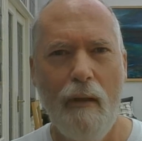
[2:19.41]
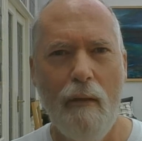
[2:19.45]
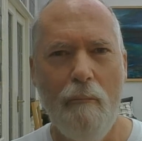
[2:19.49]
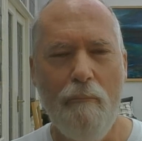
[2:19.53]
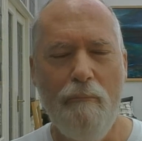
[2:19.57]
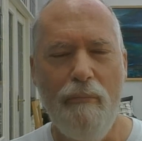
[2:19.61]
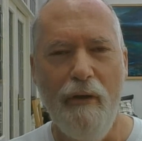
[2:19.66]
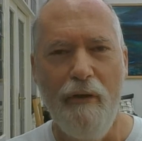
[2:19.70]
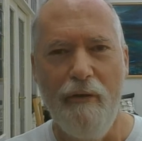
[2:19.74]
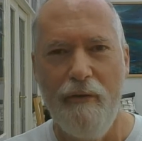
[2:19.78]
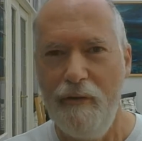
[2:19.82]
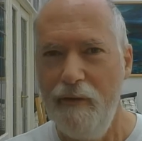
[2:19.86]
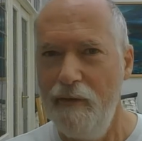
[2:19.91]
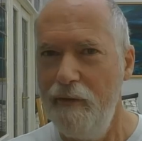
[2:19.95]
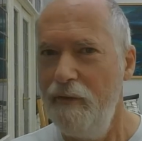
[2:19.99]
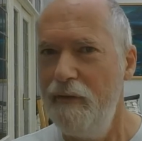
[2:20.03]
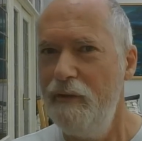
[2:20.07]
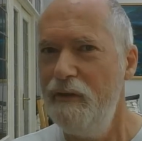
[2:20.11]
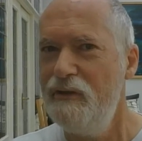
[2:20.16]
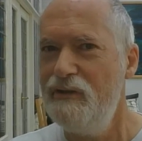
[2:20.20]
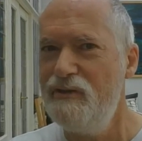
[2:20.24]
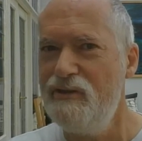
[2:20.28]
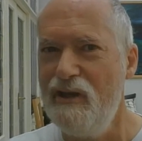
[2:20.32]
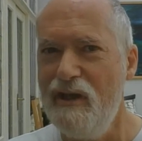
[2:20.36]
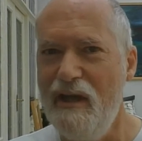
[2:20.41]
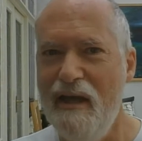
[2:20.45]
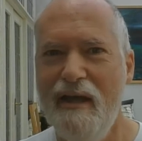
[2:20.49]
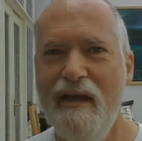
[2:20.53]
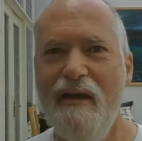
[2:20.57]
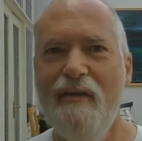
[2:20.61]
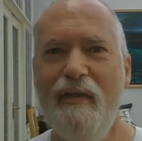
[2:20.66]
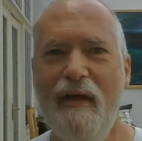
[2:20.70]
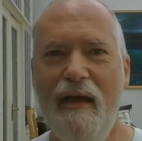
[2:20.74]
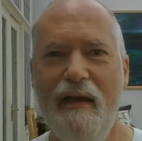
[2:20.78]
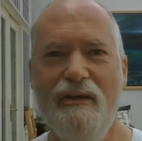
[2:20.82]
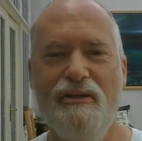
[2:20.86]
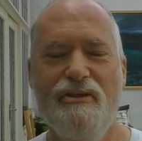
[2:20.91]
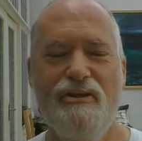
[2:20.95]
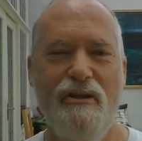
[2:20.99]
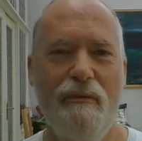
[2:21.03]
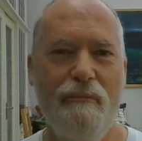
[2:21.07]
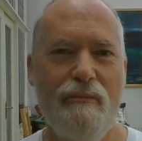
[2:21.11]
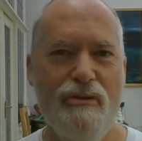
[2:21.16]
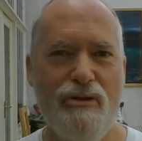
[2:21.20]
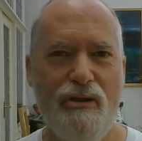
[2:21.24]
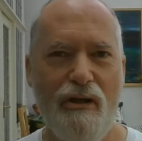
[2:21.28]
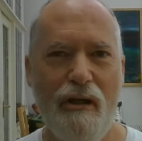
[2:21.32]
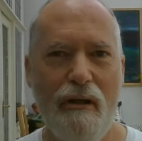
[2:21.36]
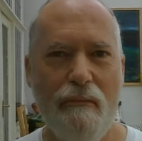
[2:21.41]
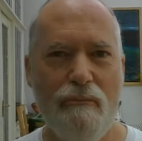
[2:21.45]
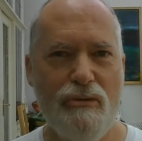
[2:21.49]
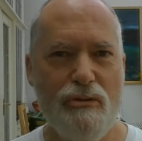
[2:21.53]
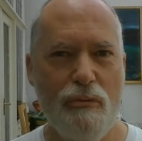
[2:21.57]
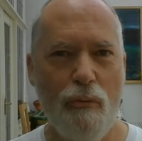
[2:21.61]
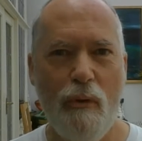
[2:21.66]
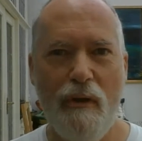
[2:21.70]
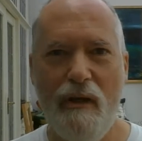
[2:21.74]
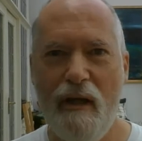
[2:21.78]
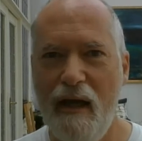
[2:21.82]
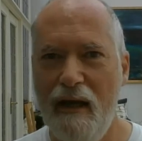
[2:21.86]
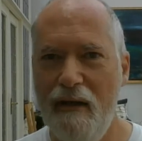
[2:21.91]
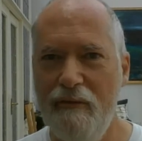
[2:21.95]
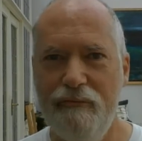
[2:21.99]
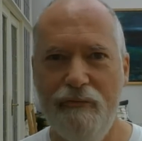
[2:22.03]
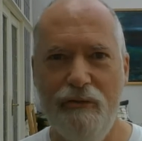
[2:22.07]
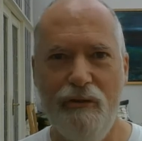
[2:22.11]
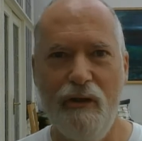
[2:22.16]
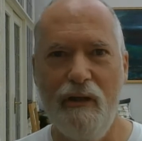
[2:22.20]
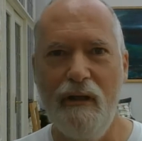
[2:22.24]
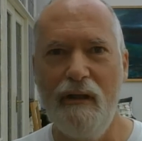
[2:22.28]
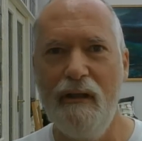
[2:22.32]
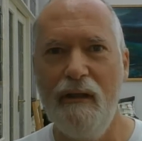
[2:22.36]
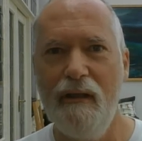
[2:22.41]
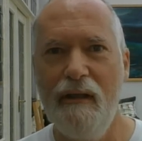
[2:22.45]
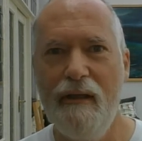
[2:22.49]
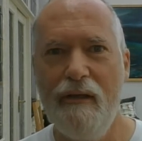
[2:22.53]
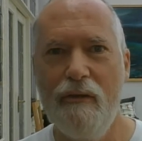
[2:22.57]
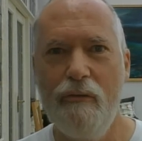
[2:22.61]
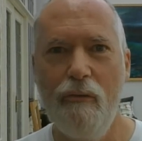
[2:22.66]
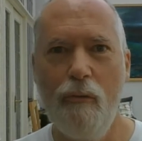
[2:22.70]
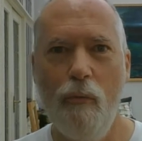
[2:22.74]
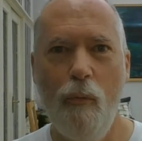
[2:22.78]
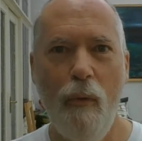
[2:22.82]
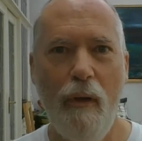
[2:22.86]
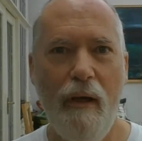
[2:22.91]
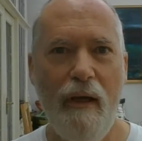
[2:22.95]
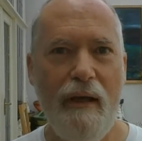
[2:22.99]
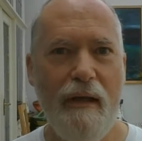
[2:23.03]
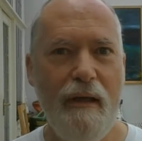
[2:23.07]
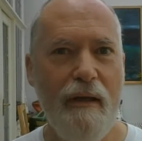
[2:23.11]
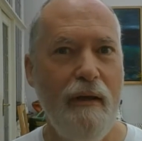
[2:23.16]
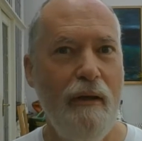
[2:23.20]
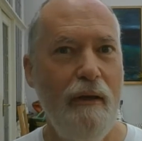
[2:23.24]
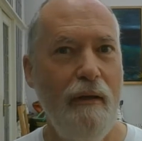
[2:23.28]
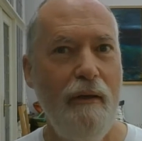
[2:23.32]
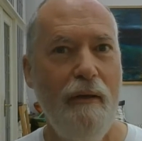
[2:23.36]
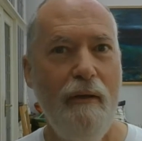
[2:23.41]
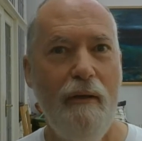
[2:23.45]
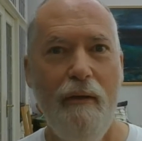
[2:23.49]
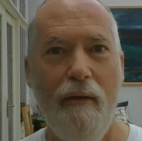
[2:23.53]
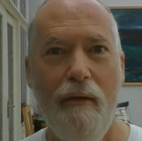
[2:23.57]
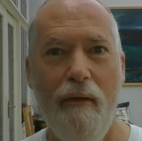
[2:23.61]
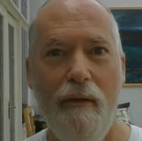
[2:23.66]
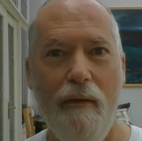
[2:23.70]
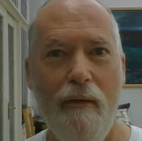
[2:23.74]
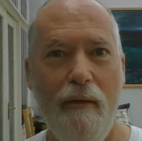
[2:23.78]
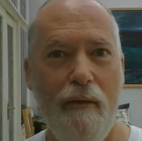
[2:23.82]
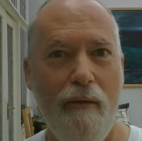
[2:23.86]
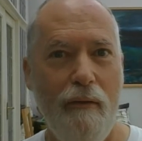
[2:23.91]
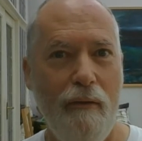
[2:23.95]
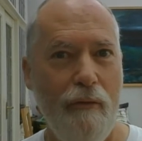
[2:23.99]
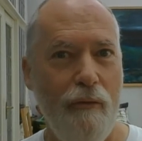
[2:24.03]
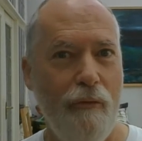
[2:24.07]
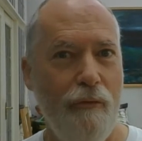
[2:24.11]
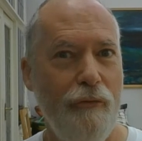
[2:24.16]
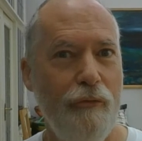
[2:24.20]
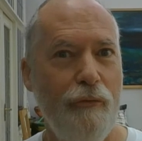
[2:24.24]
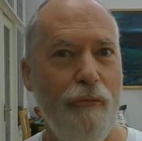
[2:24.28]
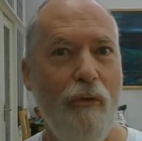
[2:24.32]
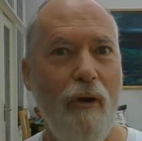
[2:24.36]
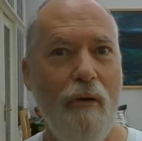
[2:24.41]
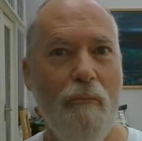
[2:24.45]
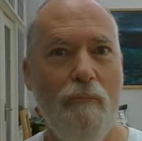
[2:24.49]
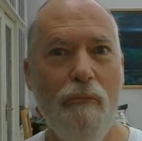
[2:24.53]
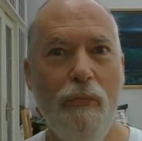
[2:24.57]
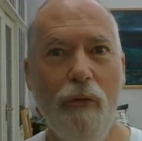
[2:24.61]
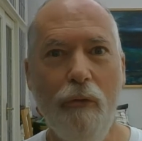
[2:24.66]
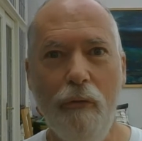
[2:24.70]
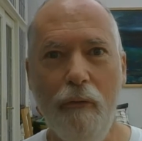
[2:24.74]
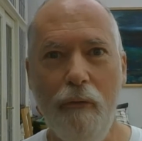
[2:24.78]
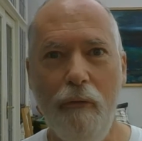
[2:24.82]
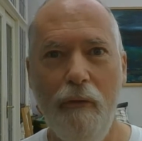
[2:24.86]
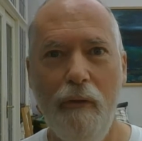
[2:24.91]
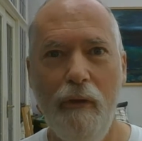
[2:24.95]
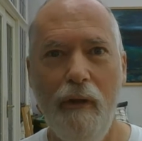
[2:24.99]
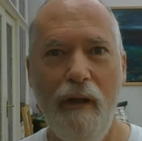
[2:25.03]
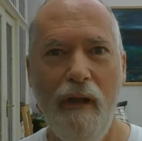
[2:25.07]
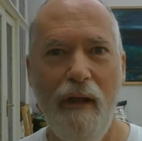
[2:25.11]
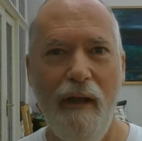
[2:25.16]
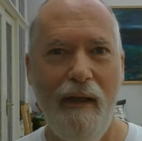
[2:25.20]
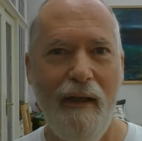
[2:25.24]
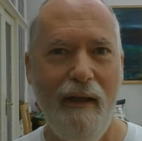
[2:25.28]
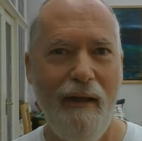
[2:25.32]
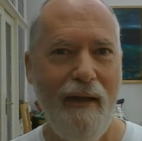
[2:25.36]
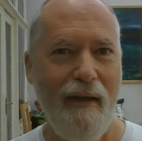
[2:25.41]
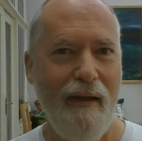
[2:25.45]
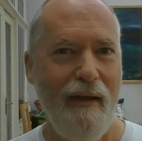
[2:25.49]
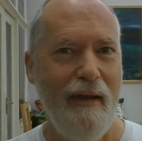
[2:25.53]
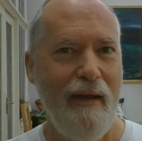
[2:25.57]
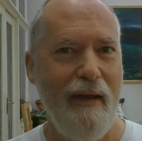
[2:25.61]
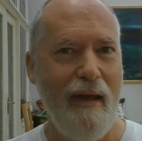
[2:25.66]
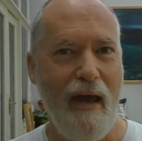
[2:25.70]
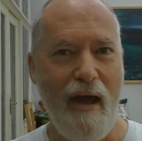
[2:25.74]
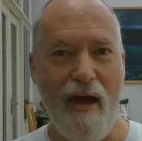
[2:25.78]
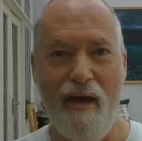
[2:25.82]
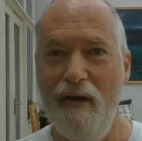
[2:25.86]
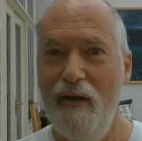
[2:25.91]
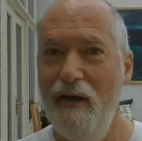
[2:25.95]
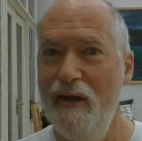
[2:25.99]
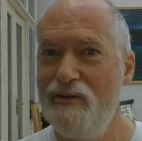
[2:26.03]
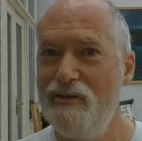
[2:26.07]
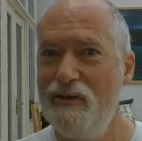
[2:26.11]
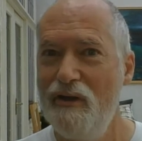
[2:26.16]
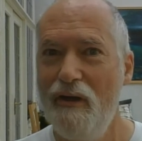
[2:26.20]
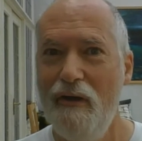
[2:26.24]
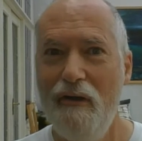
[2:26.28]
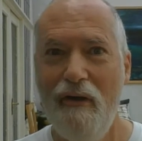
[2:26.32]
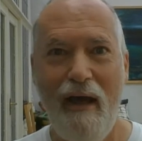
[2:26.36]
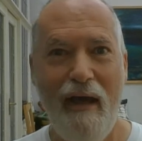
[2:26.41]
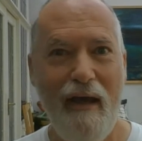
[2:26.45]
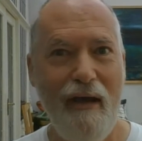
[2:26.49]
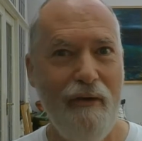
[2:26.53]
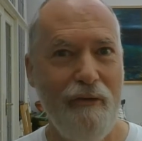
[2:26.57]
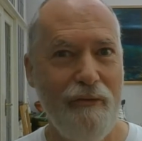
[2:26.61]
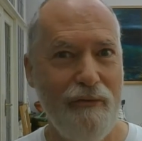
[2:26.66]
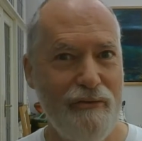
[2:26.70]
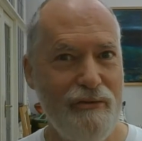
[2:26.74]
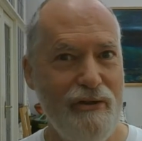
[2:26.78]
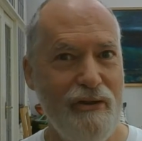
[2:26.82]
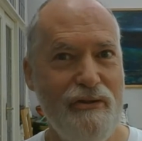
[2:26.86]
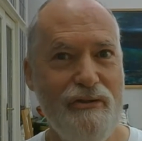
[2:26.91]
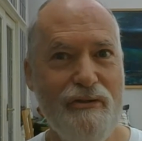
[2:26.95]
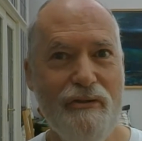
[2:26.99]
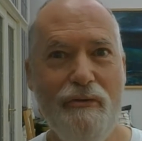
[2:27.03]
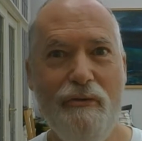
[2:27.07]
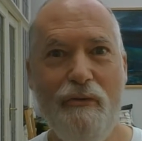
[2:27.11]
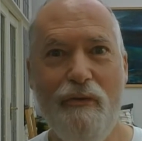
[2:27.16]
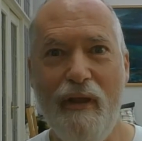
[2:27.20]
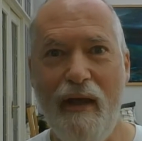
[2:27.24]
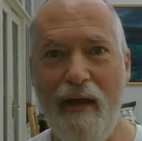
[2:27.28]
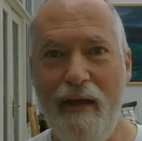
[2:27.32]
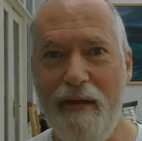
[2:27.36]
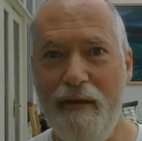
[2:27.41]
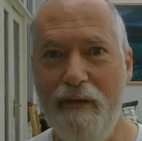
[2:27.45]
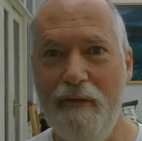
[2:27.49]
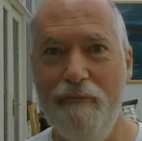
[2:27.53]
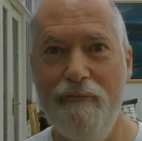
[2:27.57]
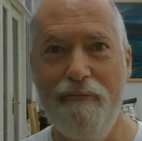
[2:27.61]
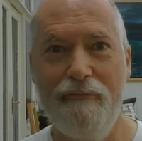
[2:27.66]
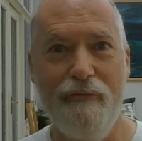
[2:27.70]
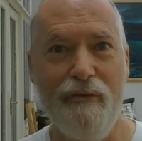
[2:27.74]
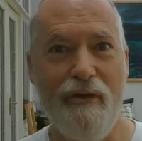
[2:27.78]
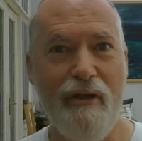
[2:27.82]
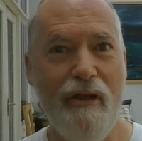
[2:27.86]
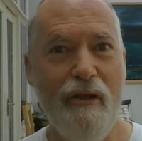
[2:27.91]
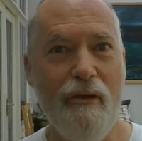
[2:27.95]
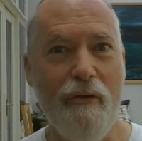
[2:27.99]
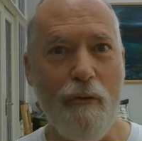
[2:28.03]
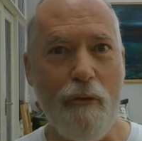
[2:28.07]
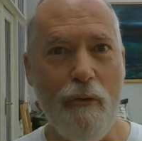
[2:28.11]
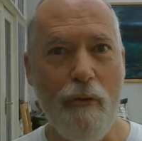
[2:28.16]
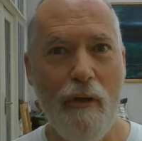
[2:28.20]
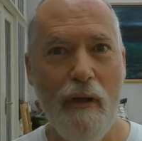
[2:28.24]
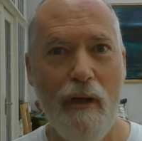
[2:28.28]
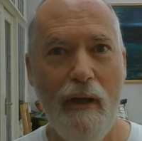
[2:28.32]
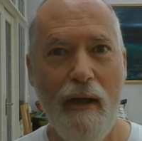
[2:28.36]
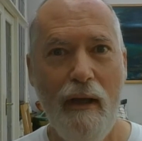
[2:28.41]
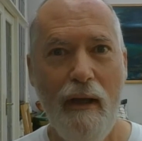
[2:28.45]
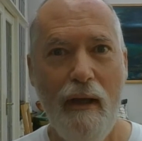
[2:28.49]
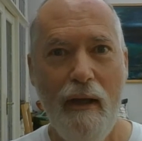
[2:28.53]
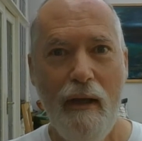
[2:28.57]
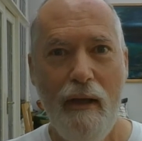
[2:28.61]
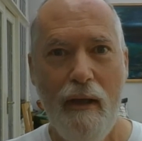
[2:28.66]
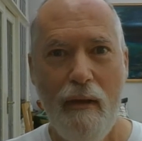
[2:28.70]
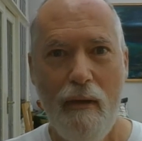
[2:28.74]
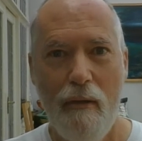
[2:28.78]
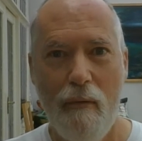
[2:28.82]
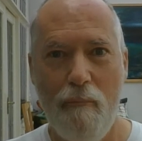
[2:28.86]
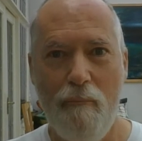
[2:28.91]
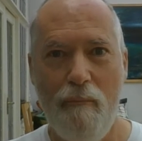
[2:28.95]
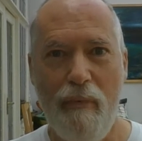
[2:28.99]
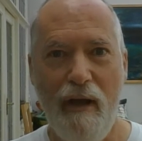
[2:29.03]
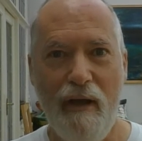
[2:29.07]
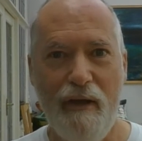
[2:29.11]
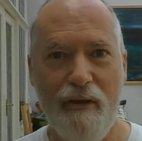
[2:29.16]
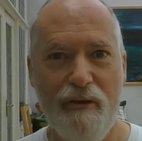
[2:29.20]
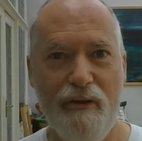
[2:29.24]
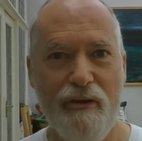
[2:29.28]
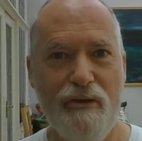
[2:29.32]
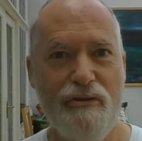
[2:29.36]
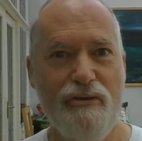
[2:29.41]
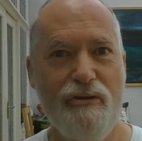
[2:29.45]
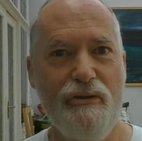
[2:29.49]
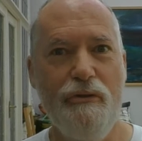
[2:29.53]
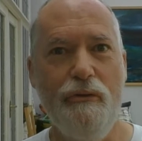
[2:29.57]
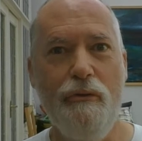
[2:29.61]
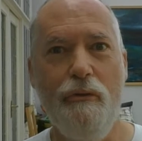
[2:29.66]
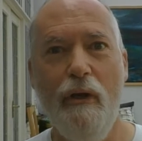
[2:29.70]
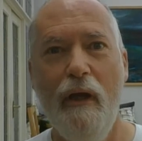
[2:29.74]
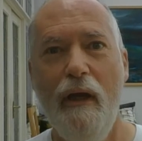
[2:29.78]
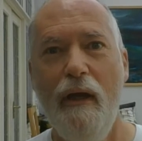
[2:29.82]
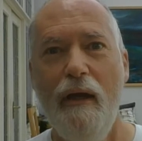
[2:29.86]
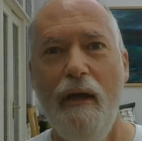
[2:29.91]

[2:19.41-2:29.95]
But to hear that, sometimes we have to clear away the rumble. And I don't know how to do that for you, but to